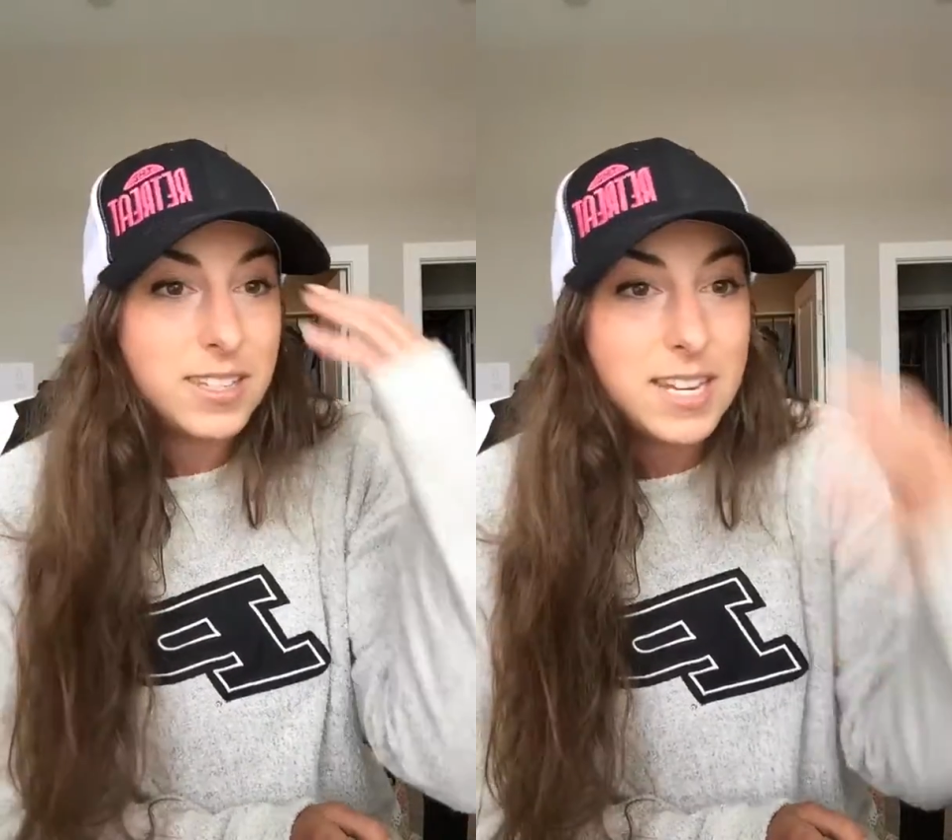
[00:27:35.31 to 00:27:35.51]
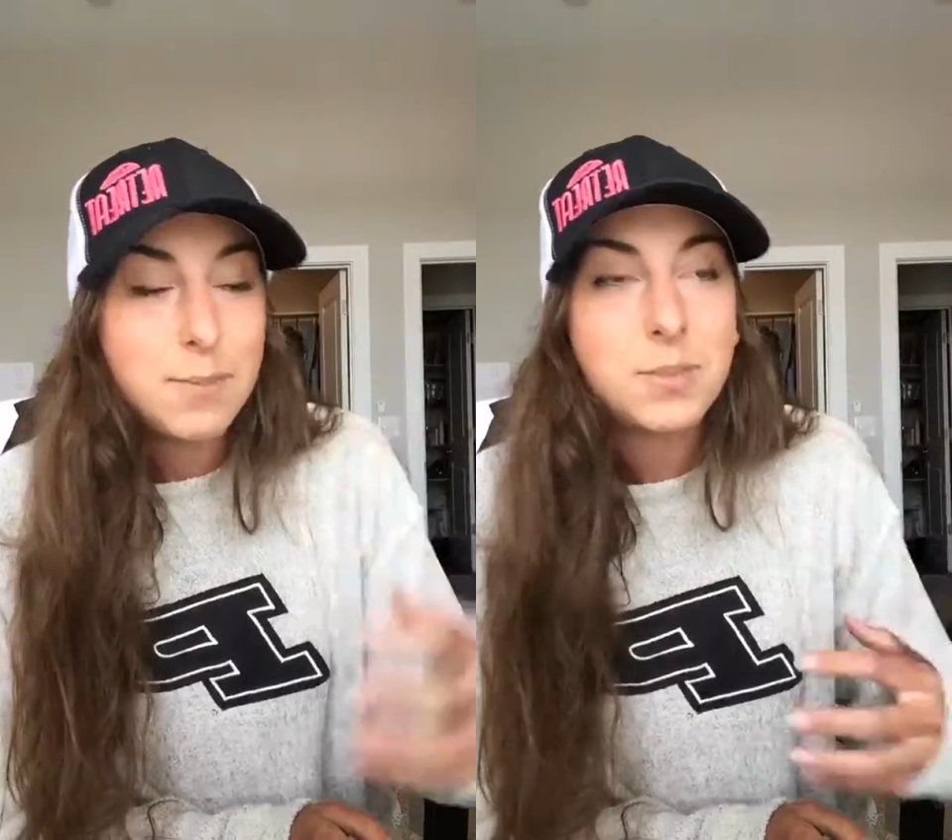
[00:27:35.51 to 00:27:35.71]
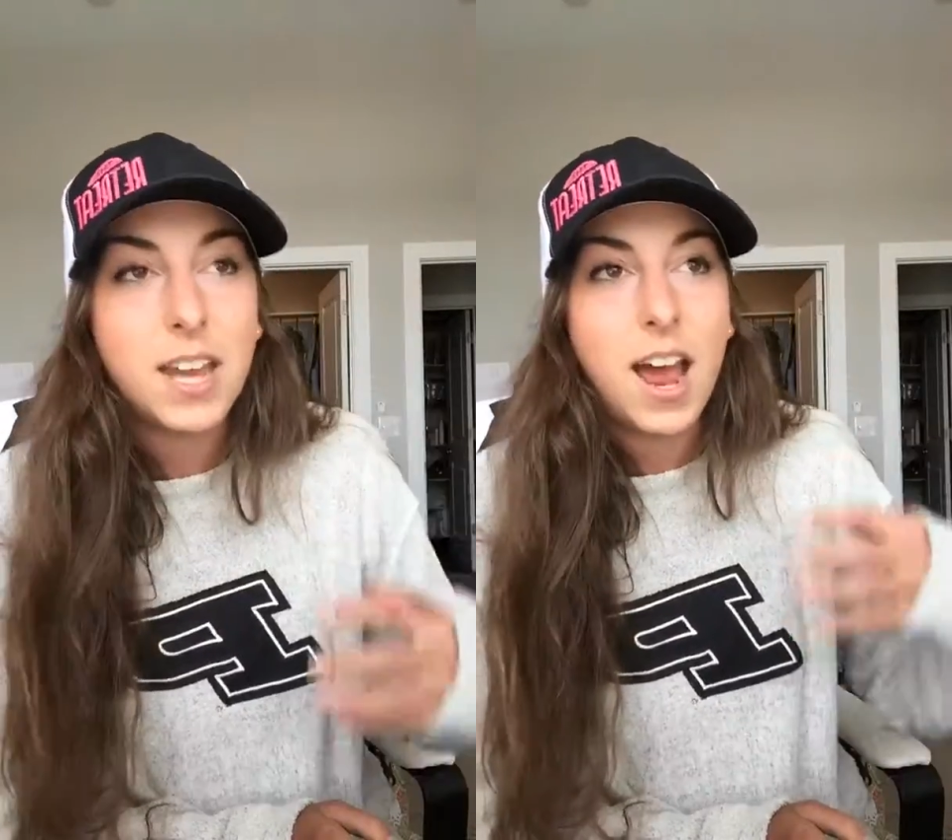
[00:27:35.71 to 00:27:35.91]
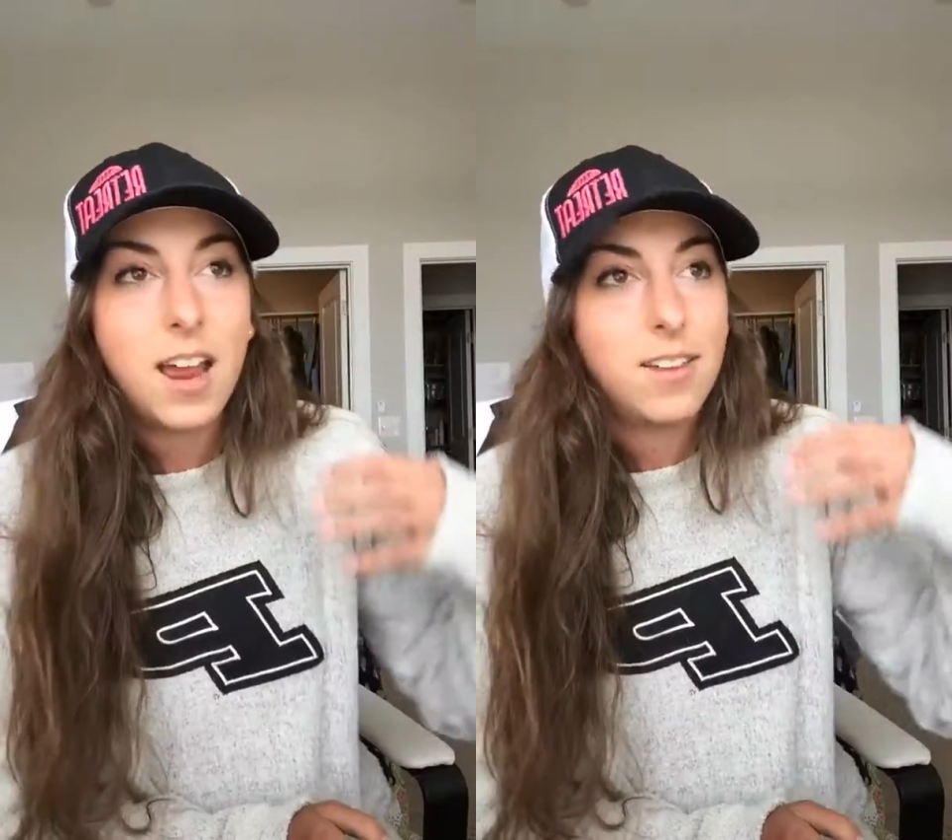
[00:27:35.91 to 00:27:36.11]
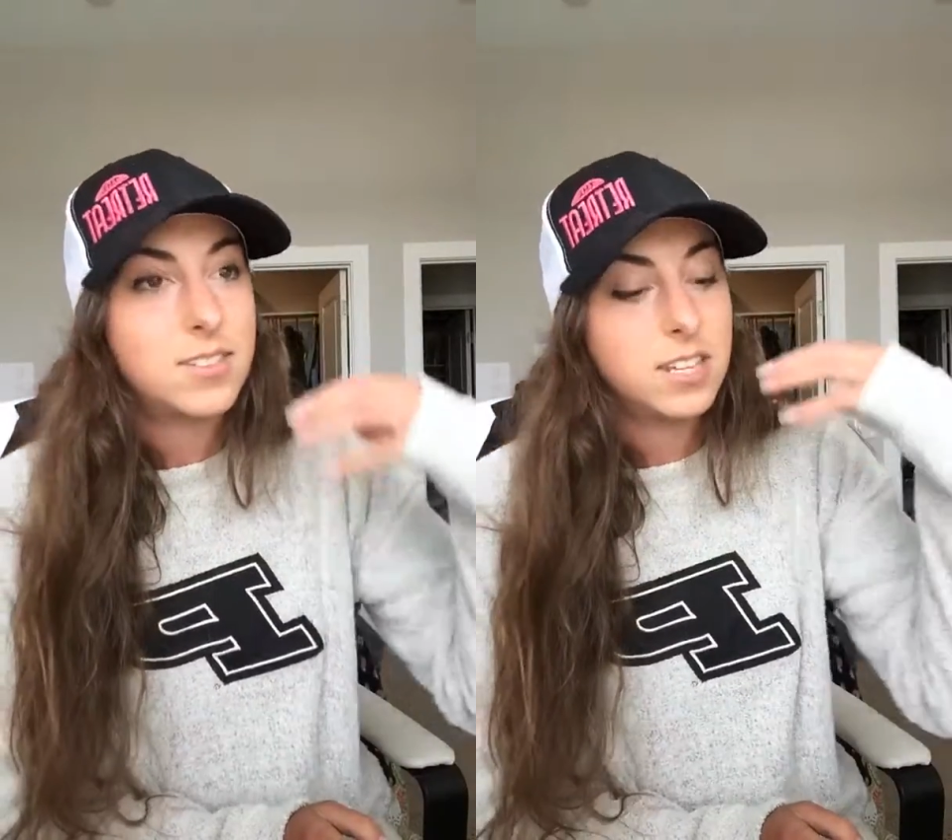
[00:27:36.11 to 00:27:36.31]
deep
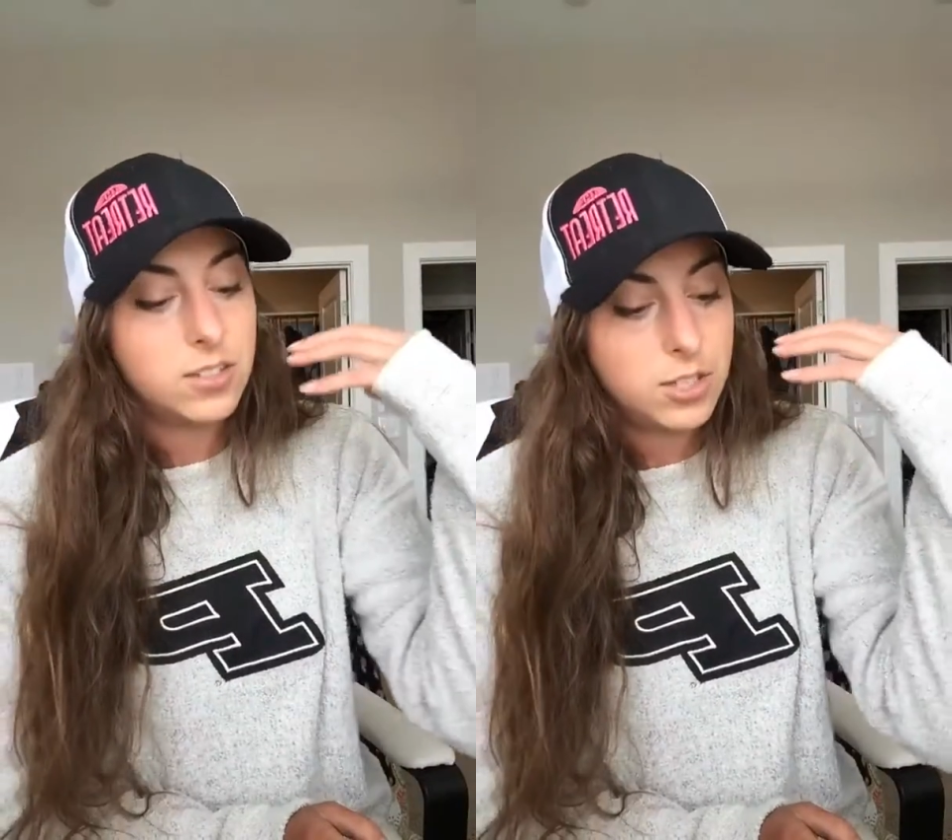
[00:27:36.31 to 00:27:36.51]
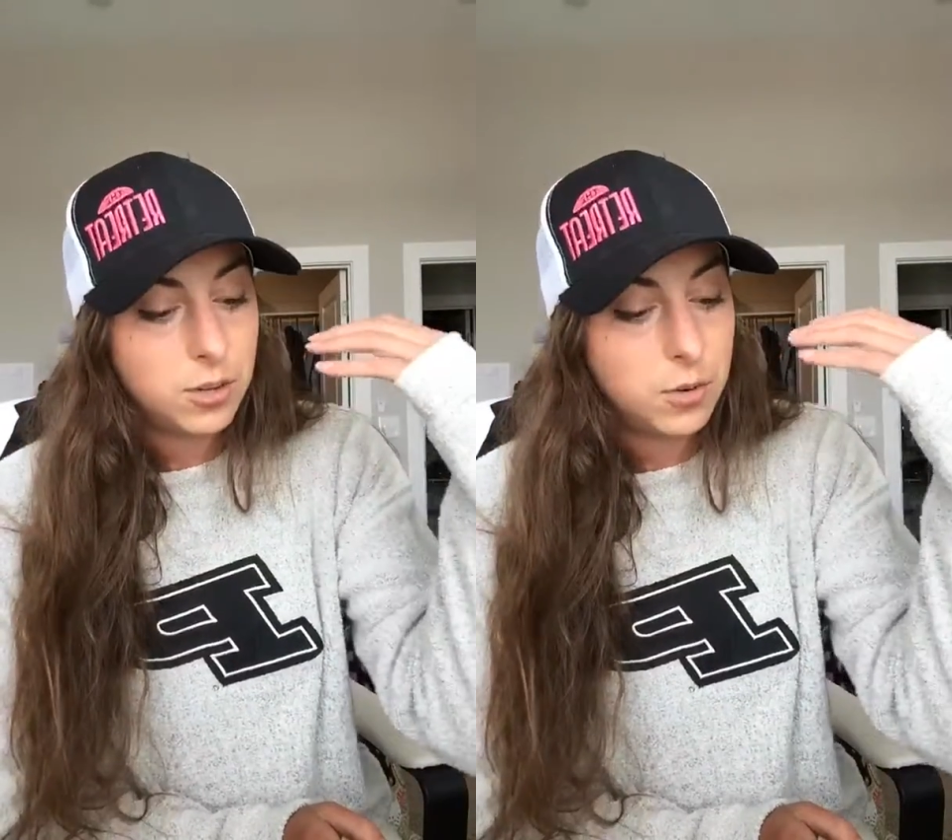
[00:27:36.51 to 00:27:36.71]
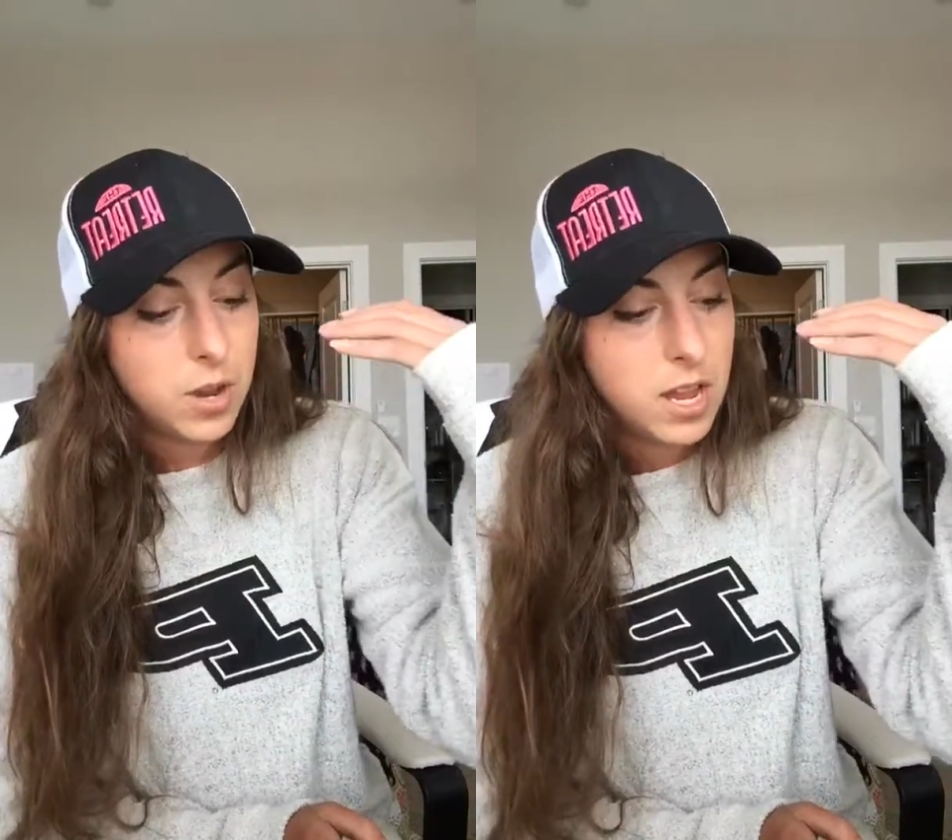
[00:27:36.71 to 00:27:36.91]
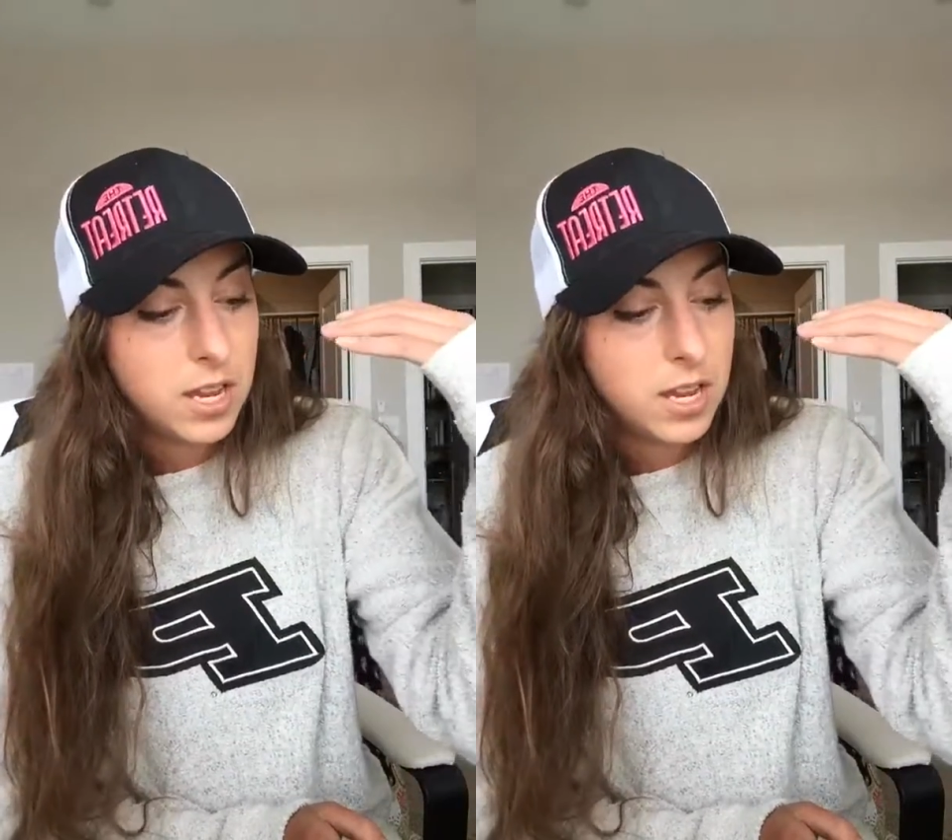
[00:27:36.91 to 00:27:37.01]
dives into,